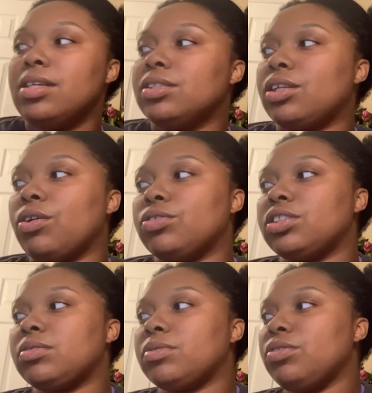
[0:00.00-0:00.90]
So
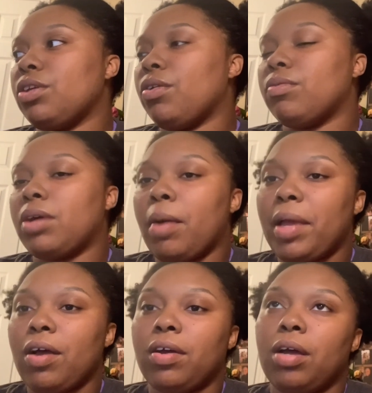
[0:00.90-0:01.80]
just, you know,
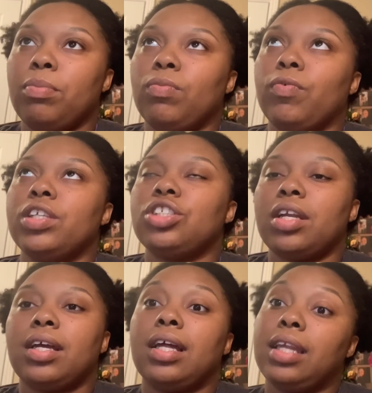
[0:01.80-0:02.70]
come reach
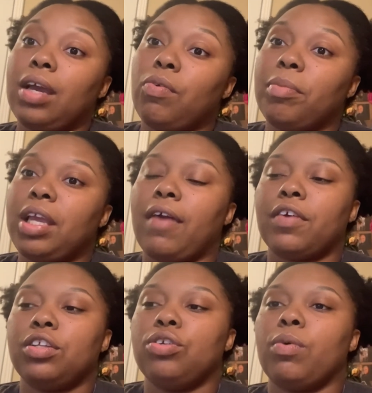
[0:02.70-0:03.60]
out and connect with me. I
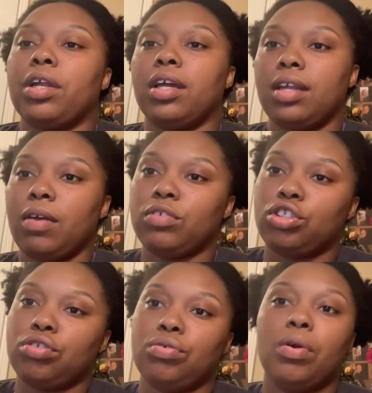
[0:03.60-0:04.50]
really do want to connect with
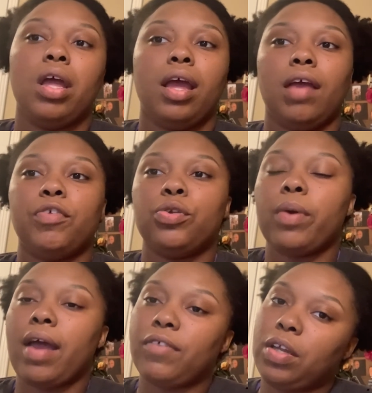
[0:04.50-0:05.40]
you. If you do
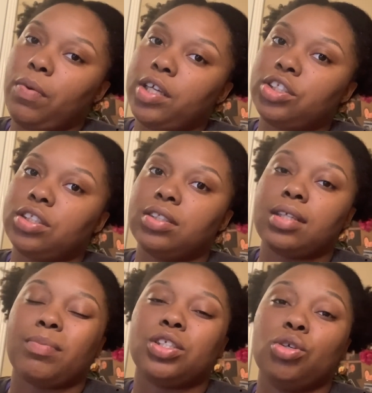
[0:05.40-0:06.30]
have any questions,
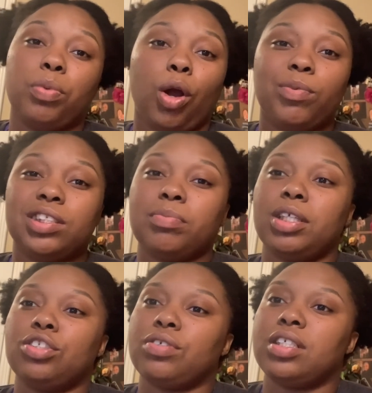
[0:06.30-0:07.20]
I'm super open to
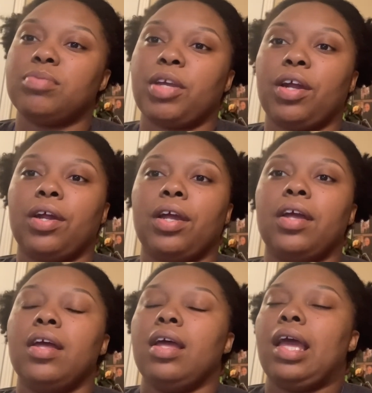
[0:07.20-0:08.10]
being
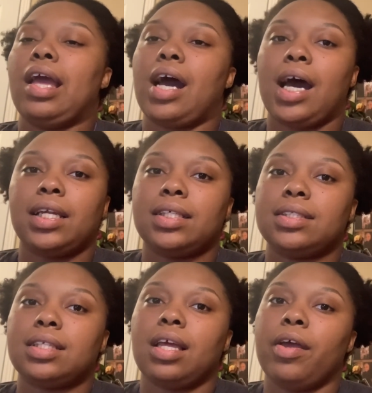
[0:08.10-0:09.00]
transparent and
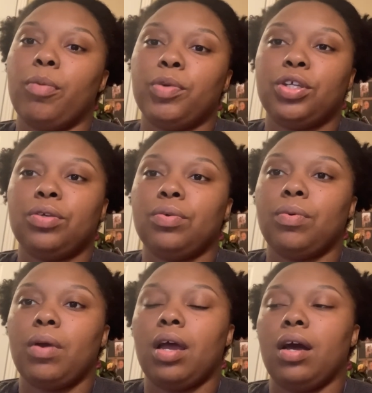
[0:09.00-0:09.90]
honest and helping
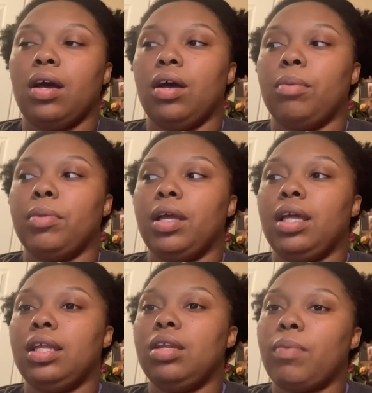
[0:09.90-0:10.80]
you in
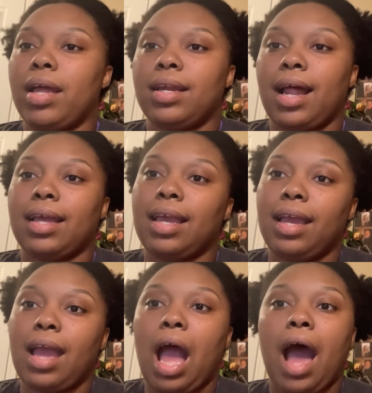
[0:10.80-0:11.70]
any way that I
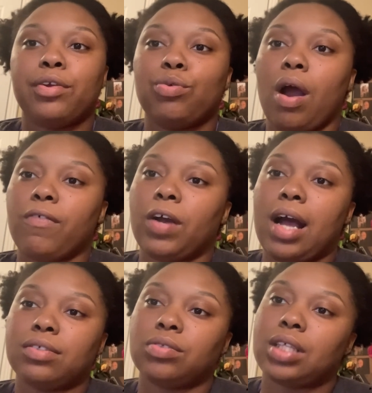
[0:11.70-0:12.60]
can. I do offer
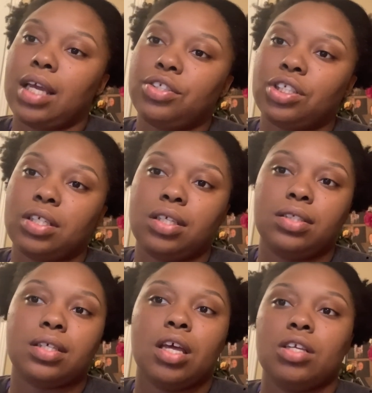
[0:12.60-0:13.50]

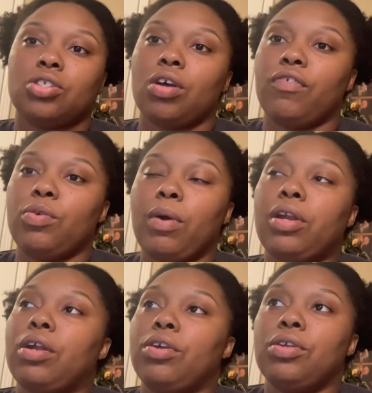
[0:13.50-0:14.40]
consultations. So if you want
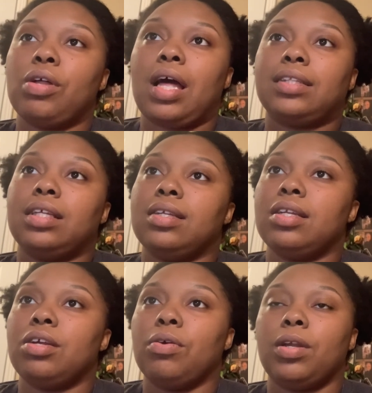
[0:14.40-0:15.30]
to know, you know, like the
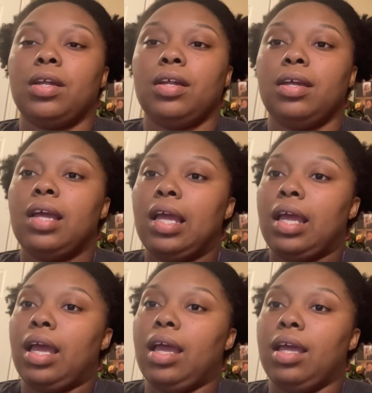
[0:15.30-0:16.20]
nitty gritty
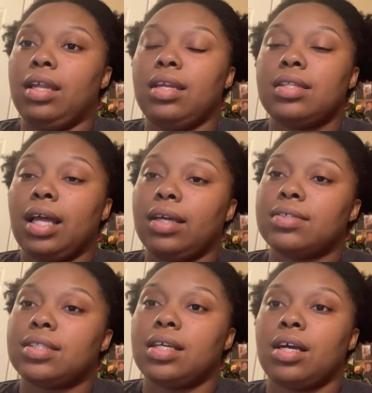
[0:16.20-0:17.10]
and anything
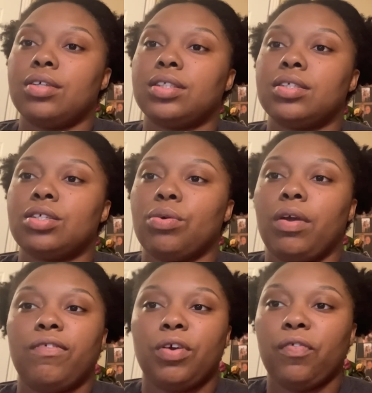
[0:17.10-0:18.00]
else that goes into
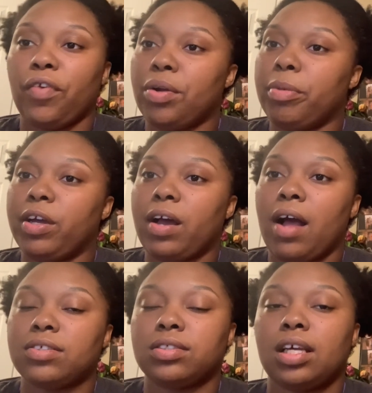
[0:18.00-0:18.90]
it, feel free to book a
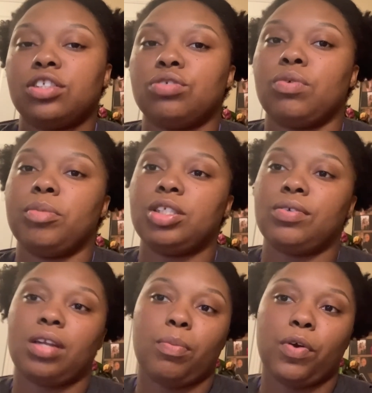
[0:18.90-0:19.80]
consultation with me too,
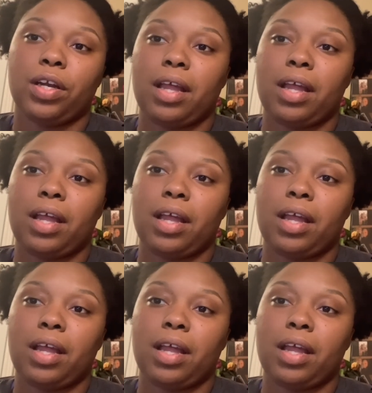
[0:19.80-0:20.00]
and I'm more than